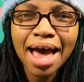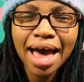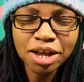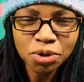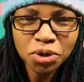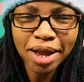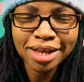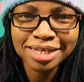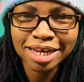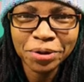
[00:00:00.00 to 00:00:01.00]
I don't know how
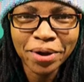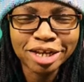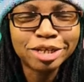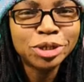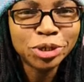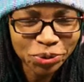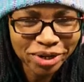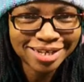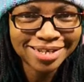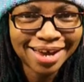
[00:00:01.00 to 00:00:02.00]
to tell you how to do
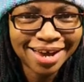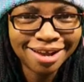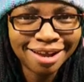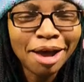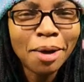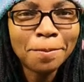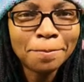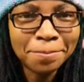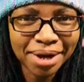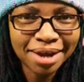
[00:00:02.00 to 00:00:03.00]
it as yet,
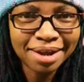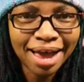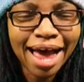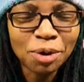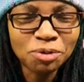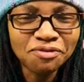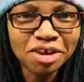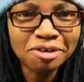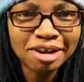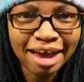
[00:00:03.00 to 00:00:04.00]
but I will
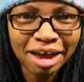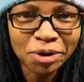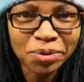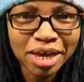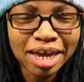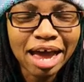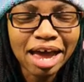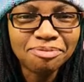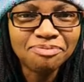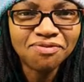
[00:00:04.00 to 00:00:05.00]
figure it out and
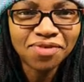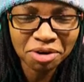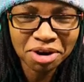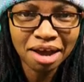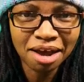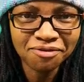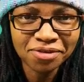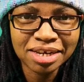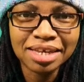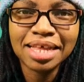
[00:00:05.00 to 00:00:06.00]
I am very
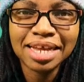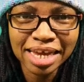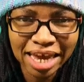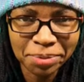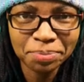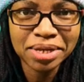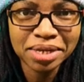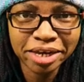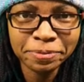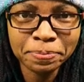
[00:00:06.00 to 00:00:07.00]
confident that it can be
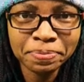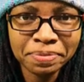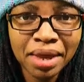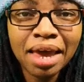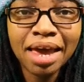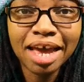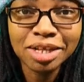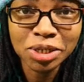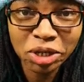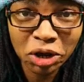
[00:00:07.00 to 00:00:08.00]
done.
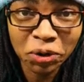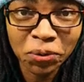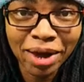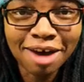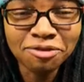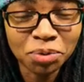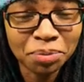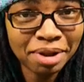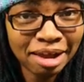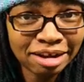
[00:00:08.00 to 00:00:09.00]
And so, after
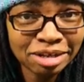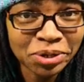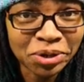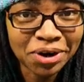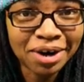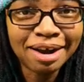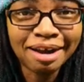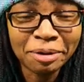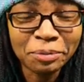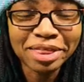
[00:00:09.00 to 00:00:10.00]
replying to her
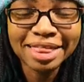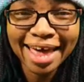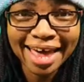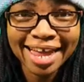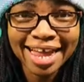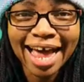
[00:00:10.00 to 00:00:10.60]
um, with that,